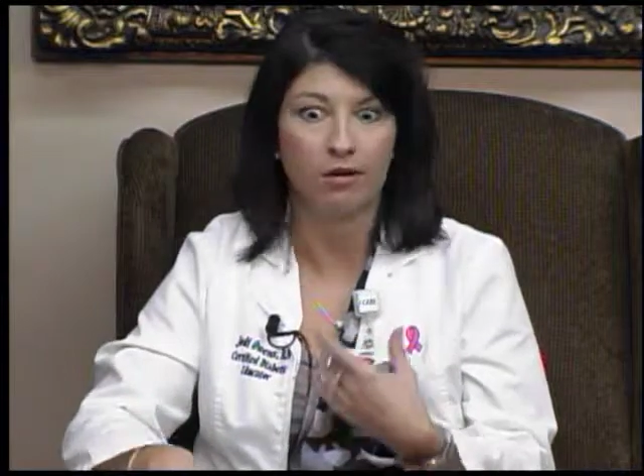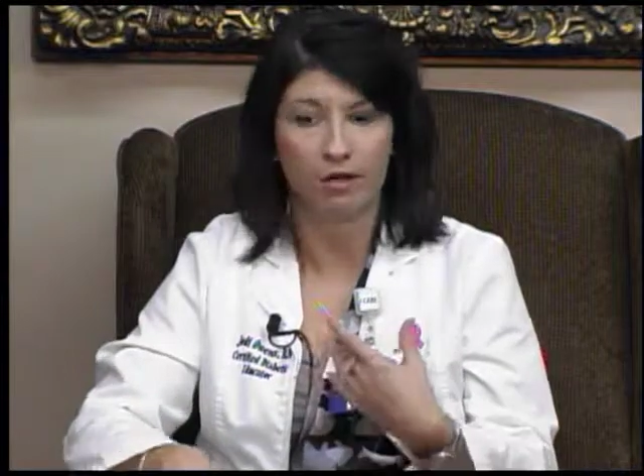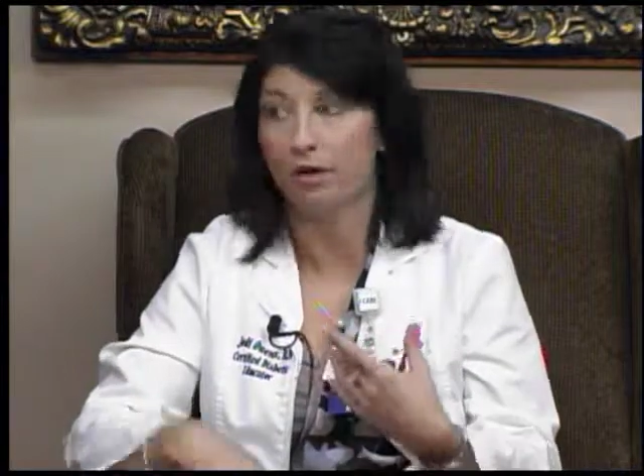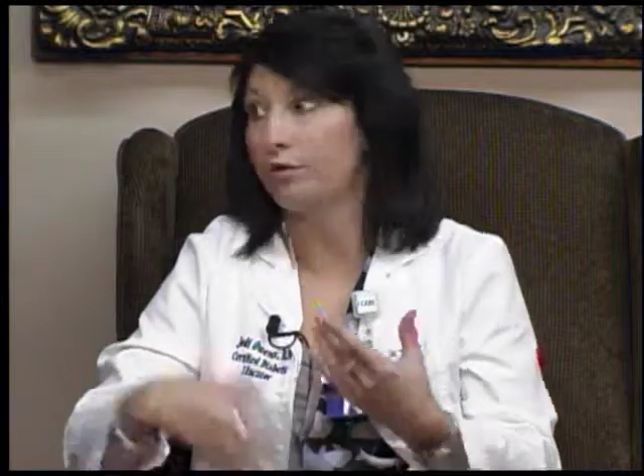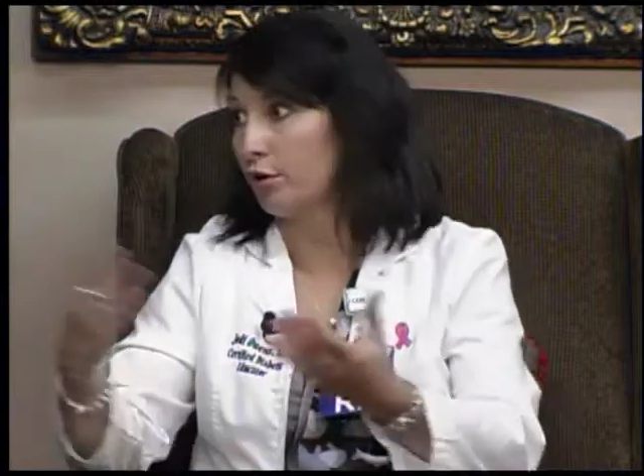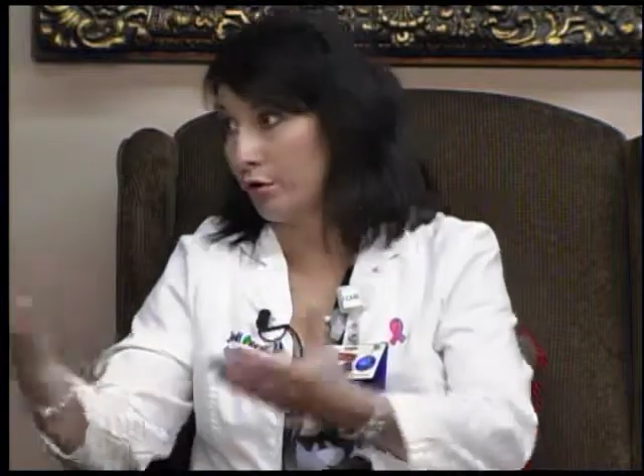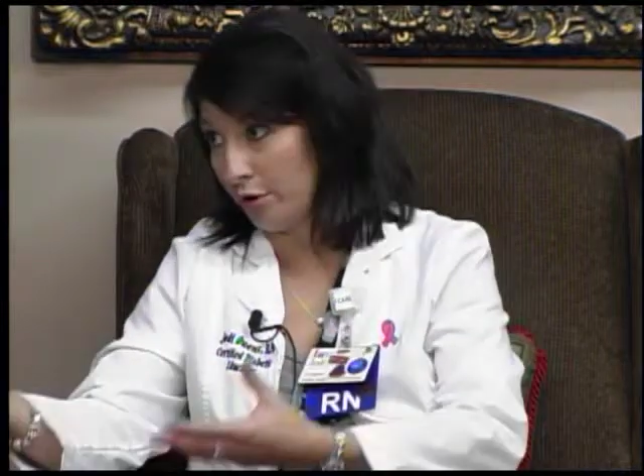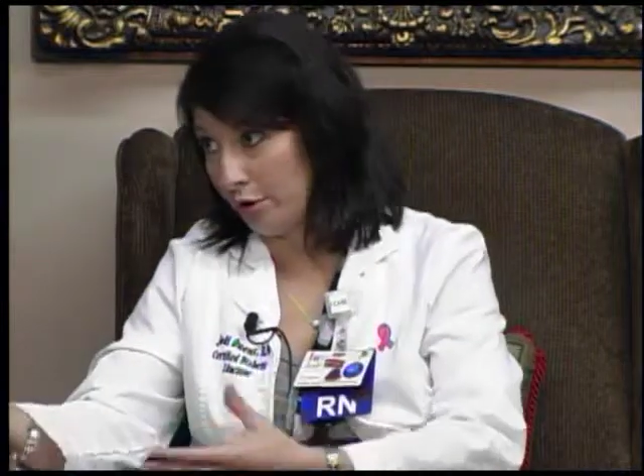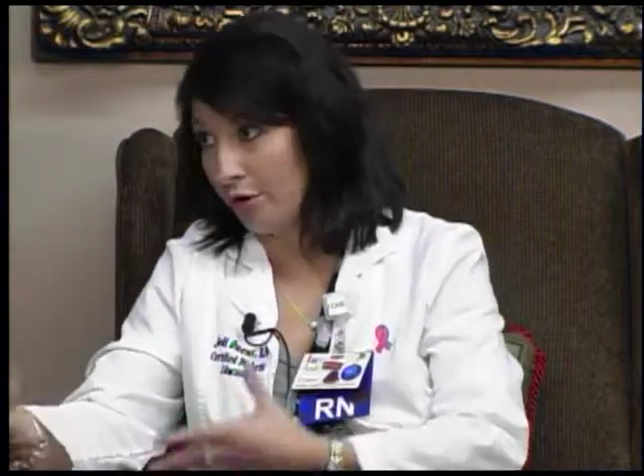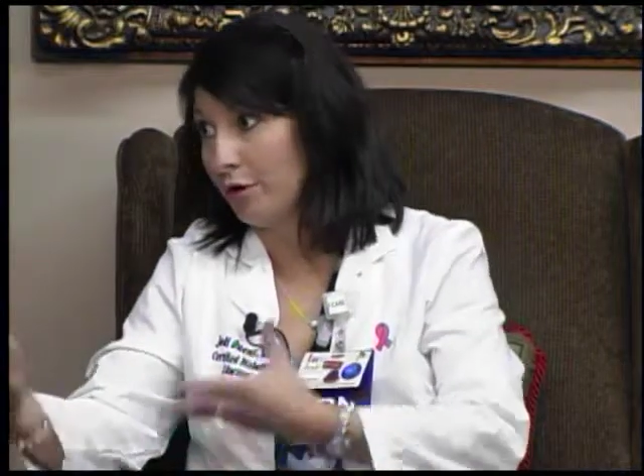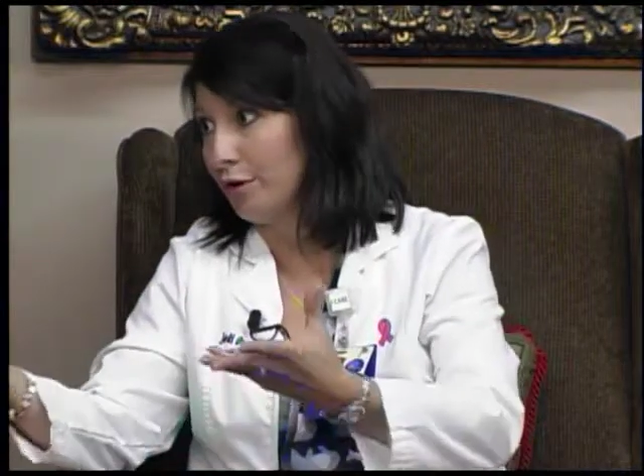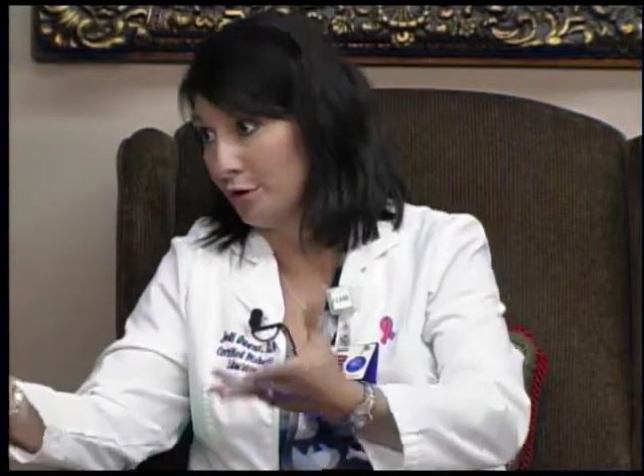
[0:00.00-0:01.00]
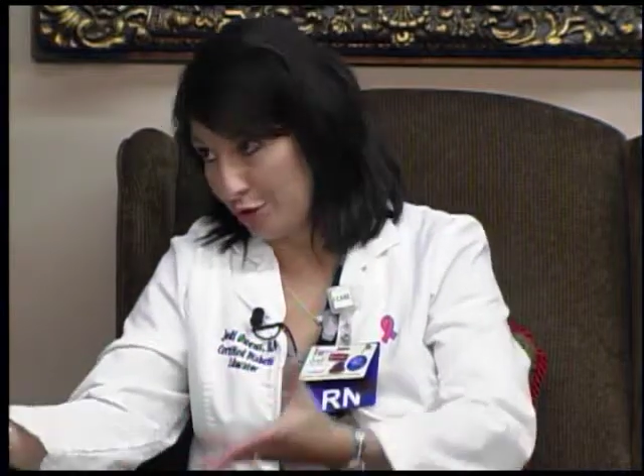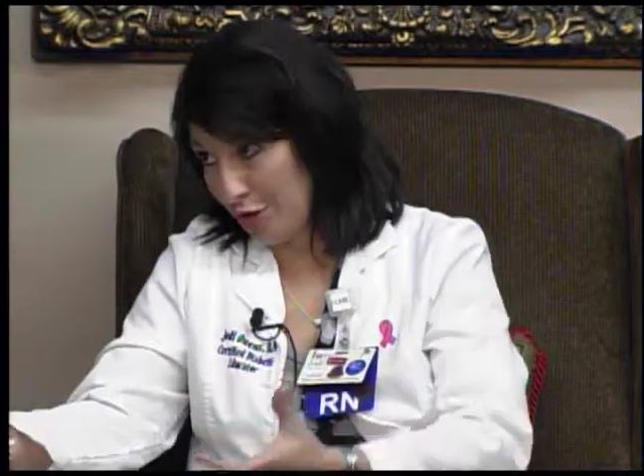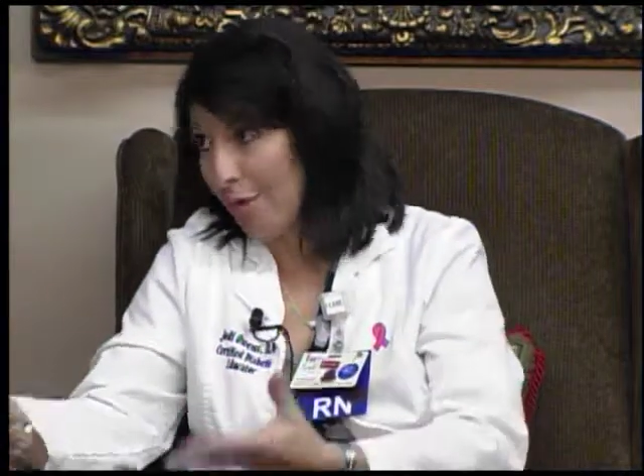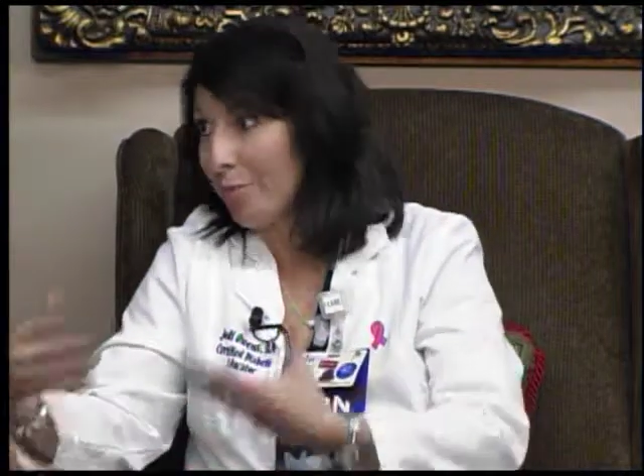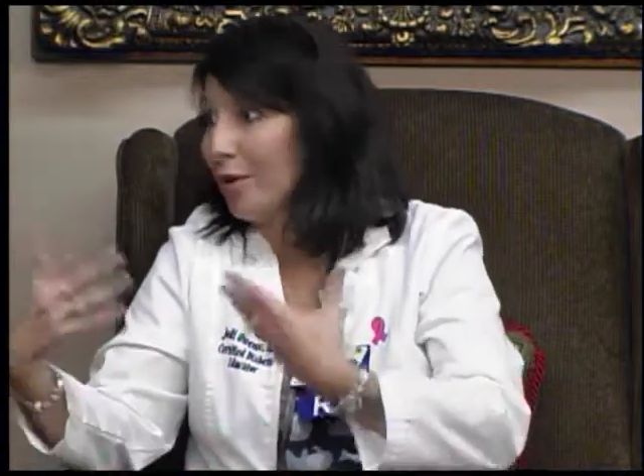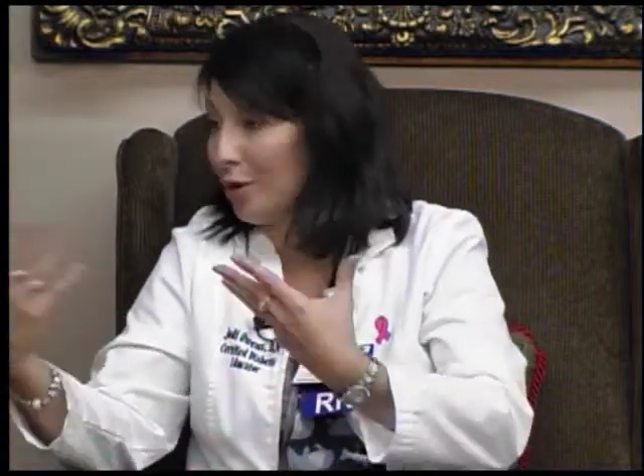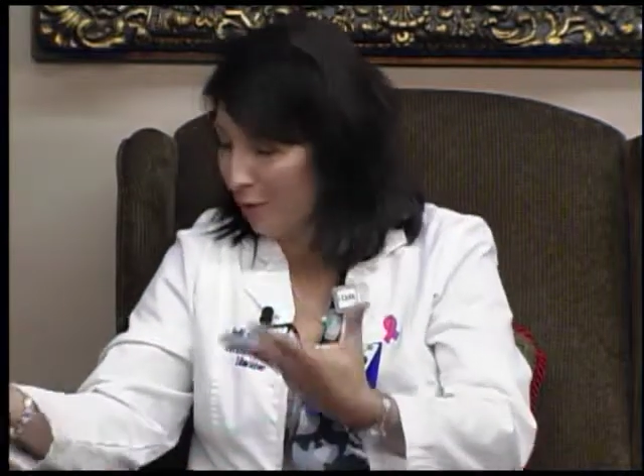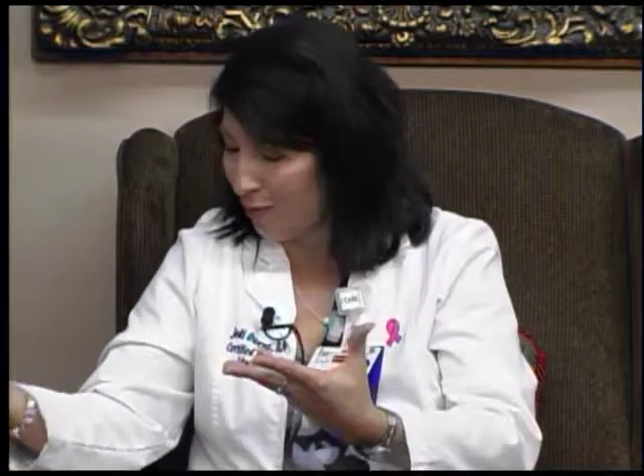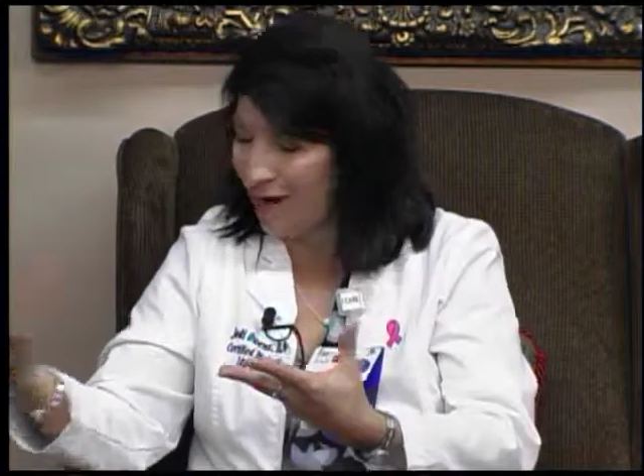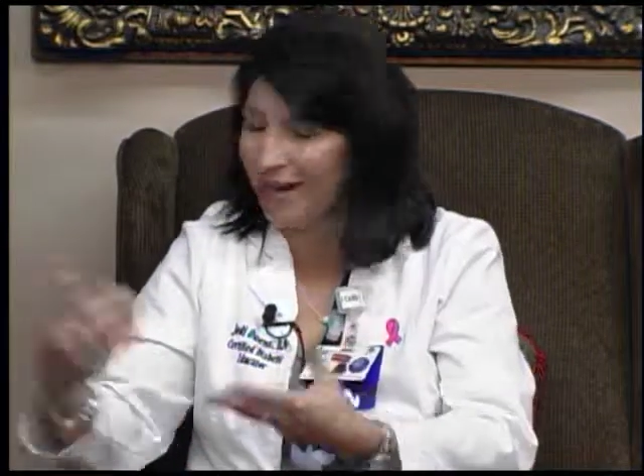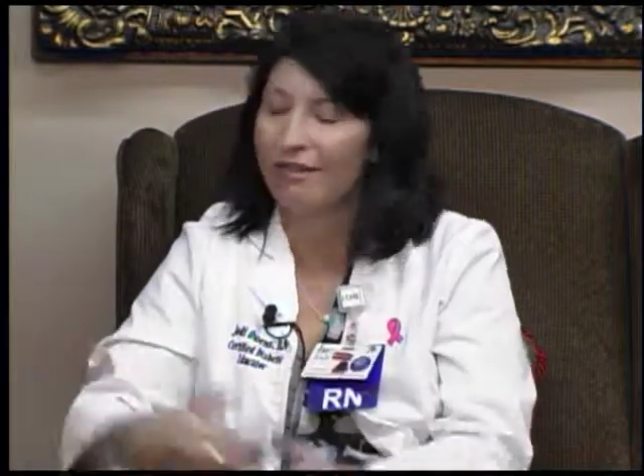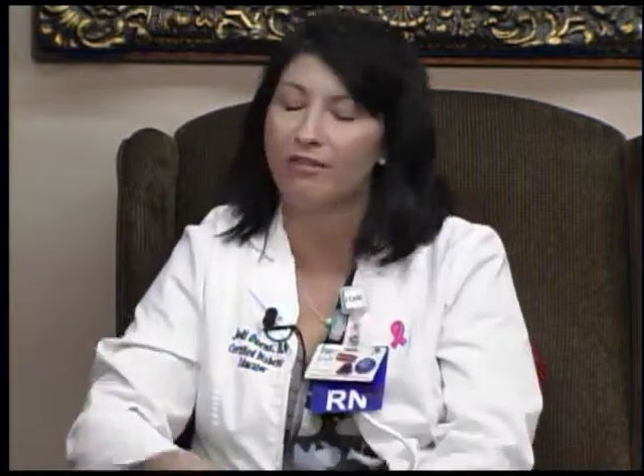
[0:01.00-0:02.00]
you know, your cook or your shopper sure, or
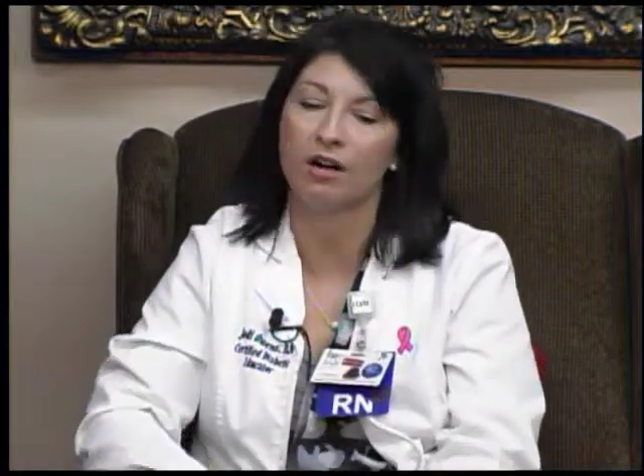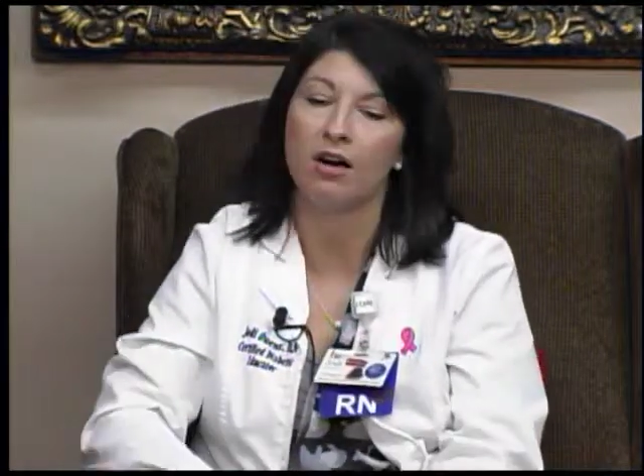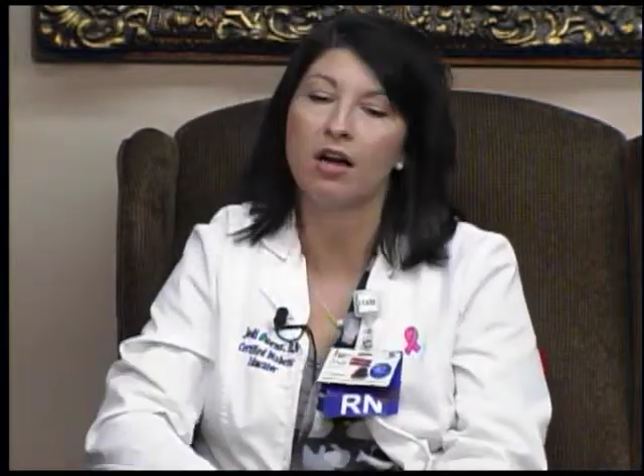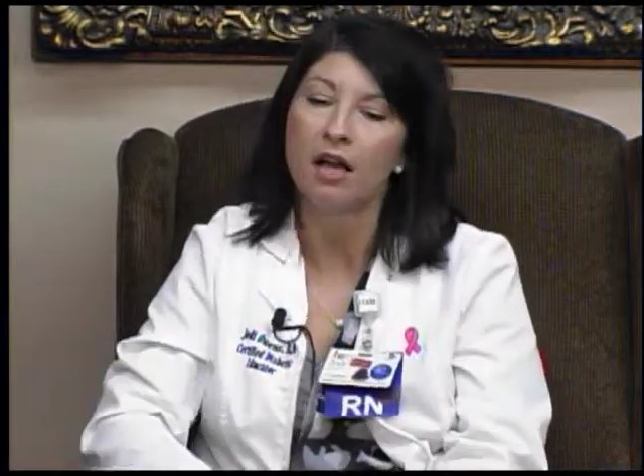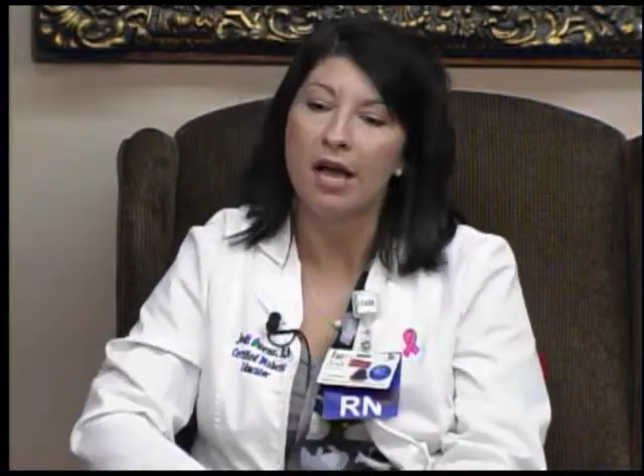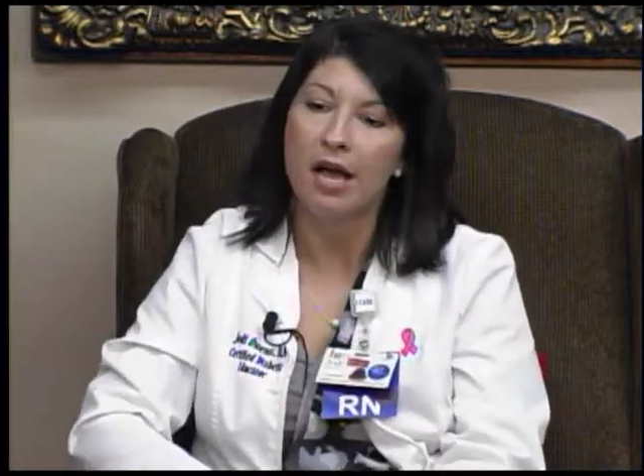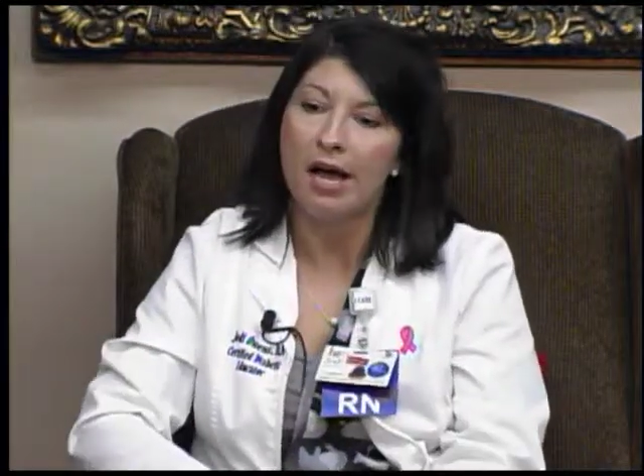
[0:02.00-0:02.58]
whatever. Sure.